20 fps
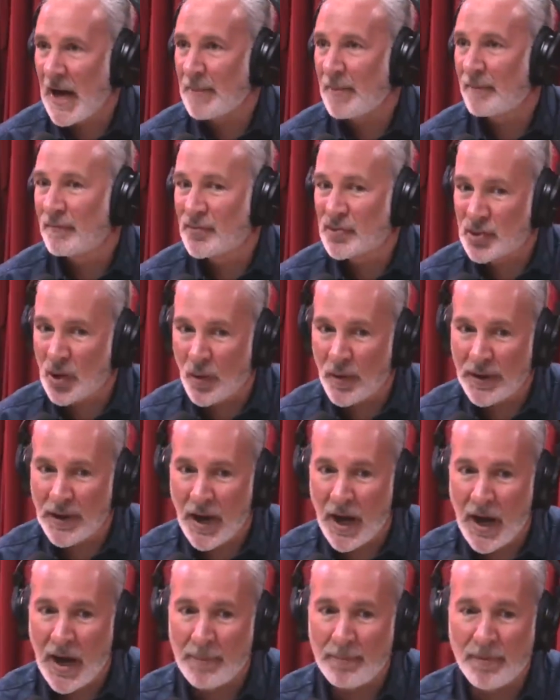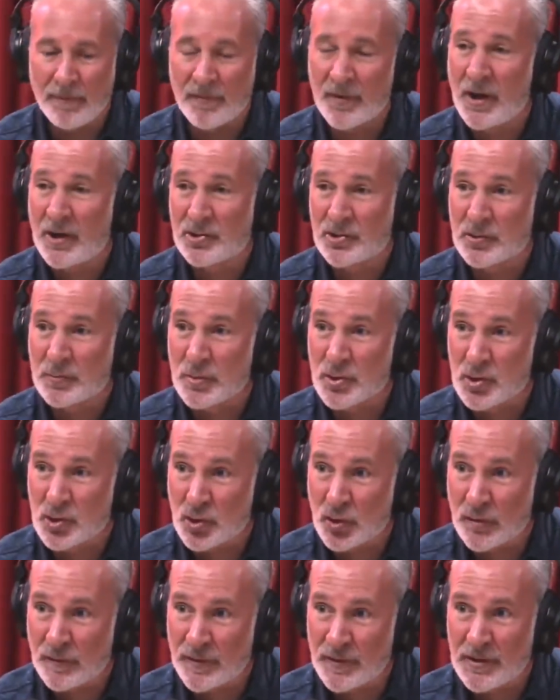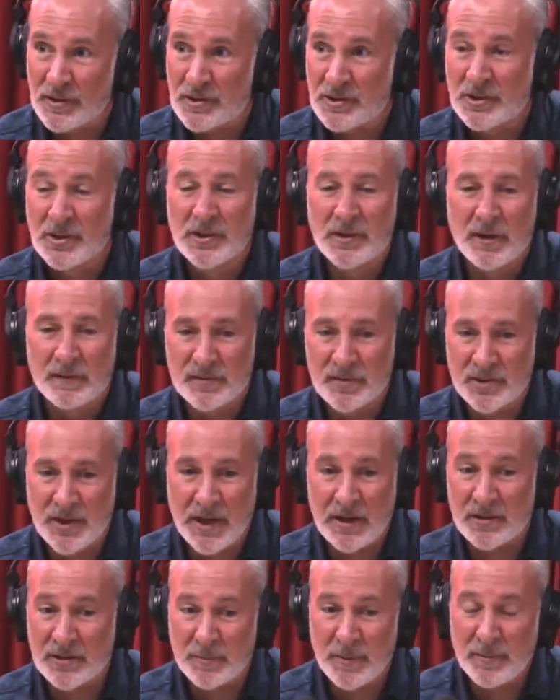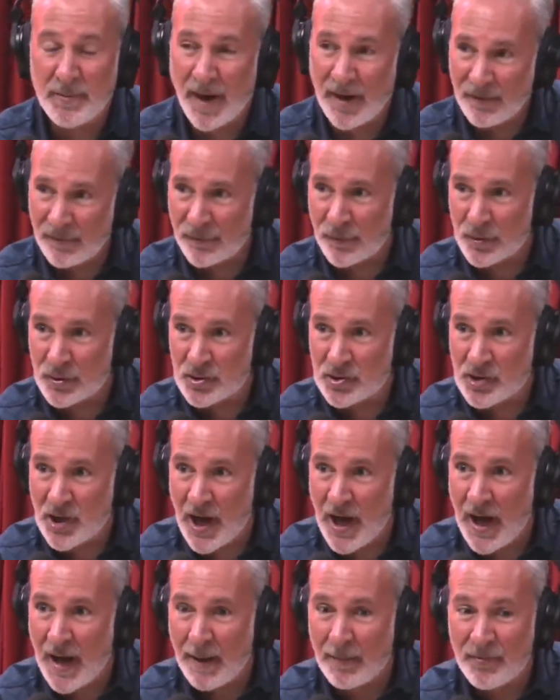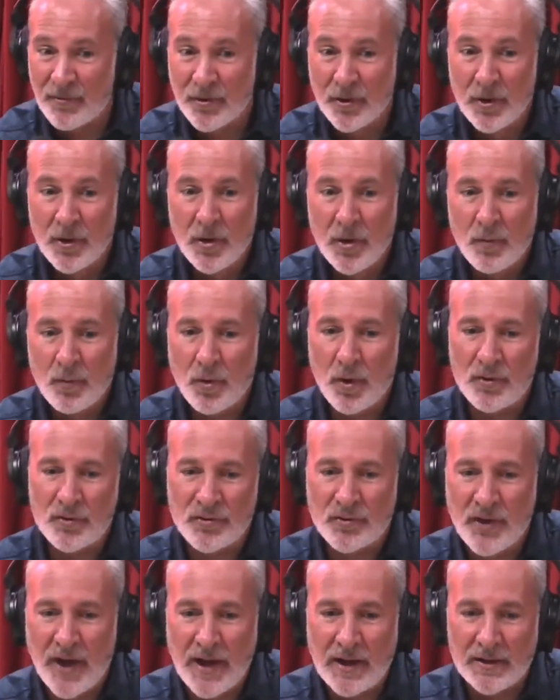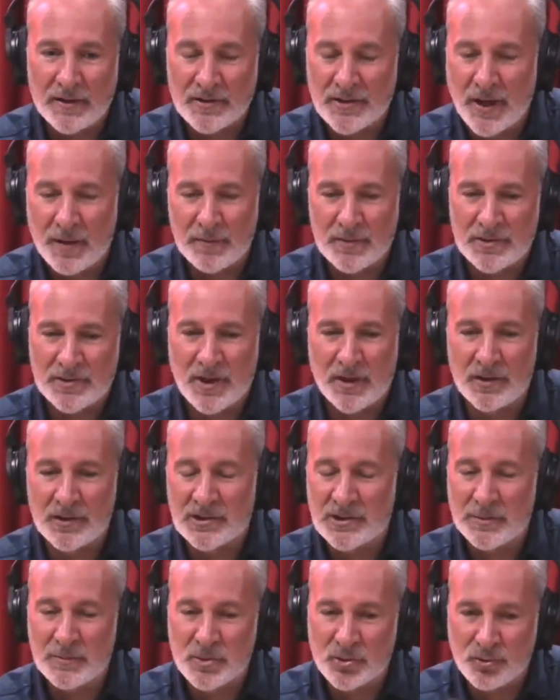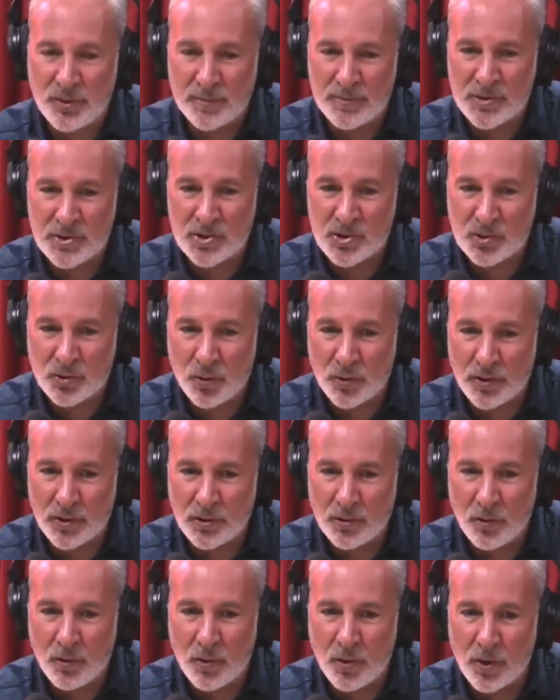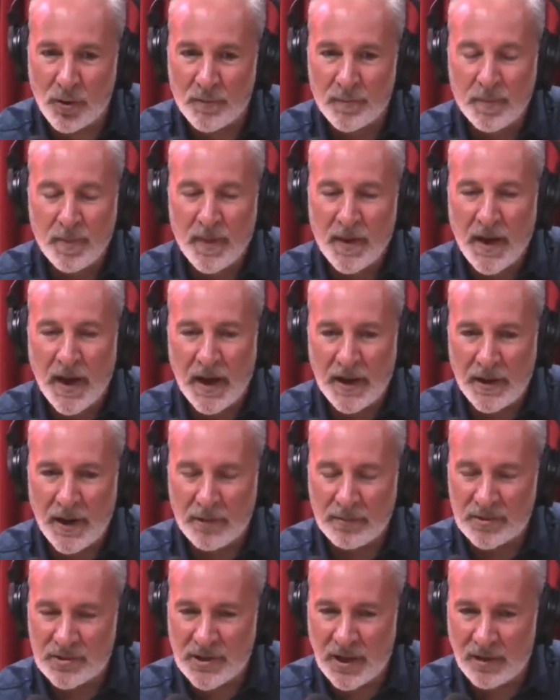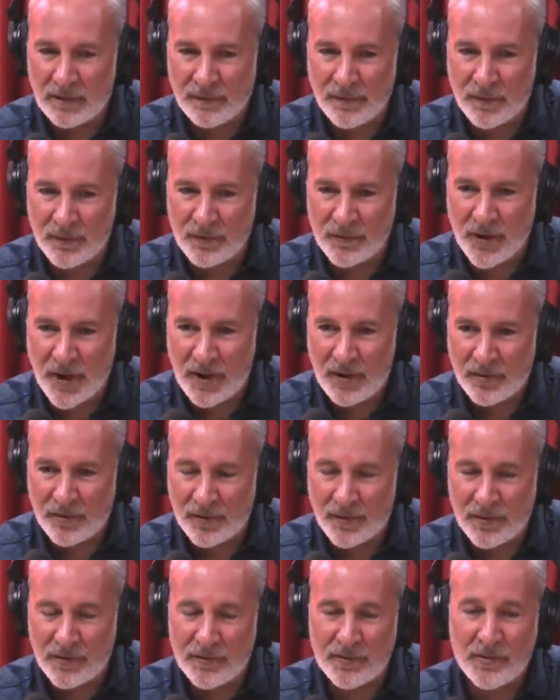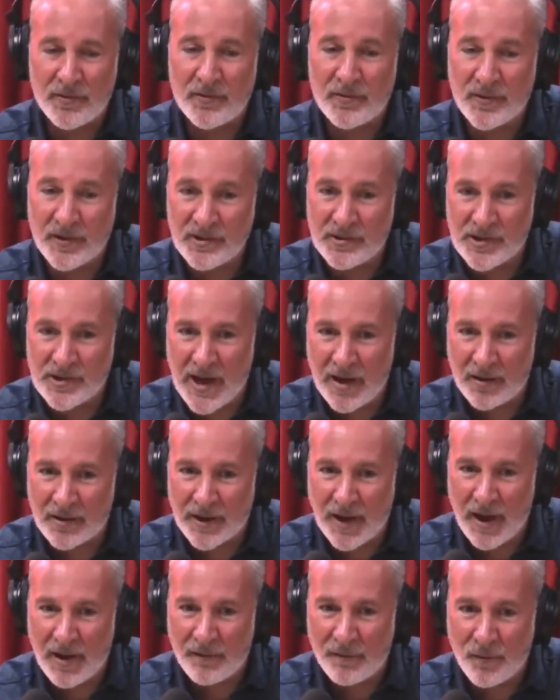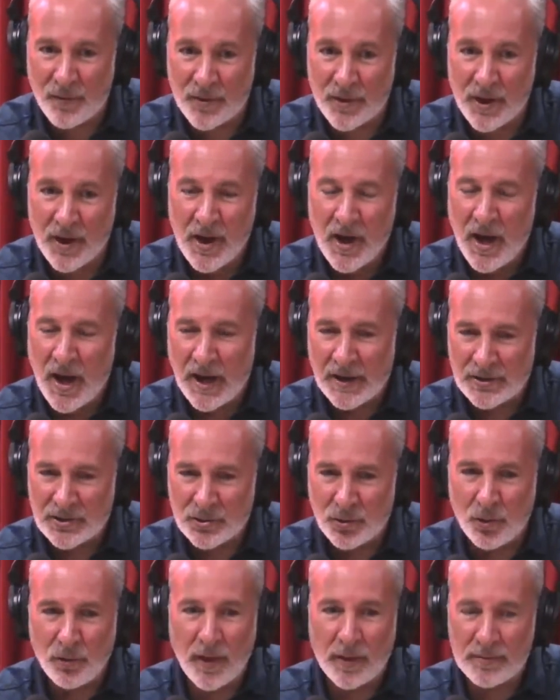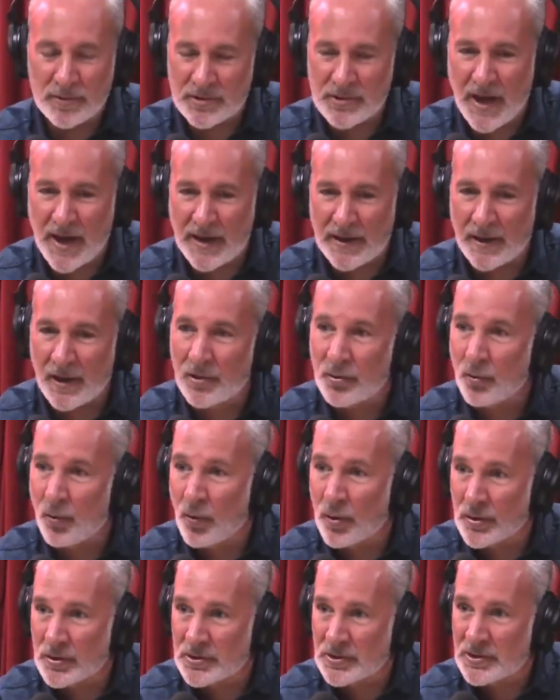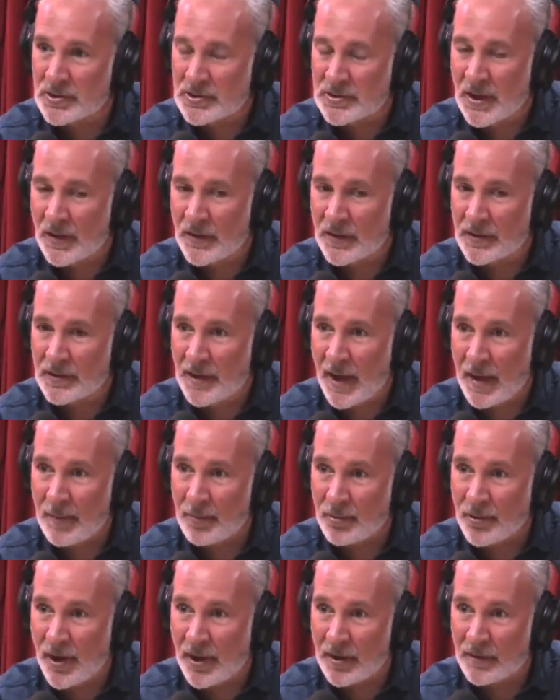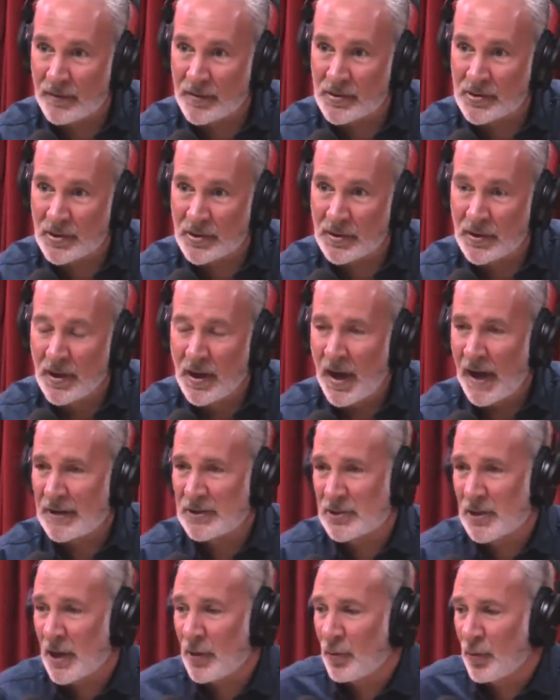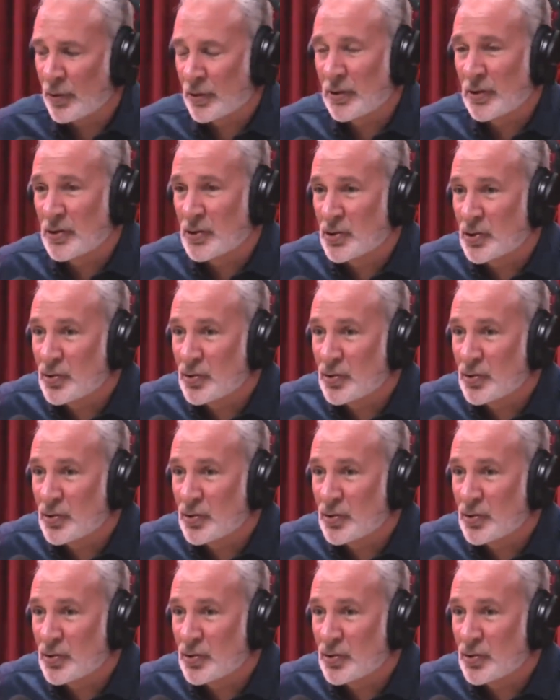of showing up, of customer service, of sales. I mean, my first jobs were all sales. I was selling subscriptions door to door. I was telephone sales of the Z Channel in California. I was knocking on doors selling cable television. I worked in a shoe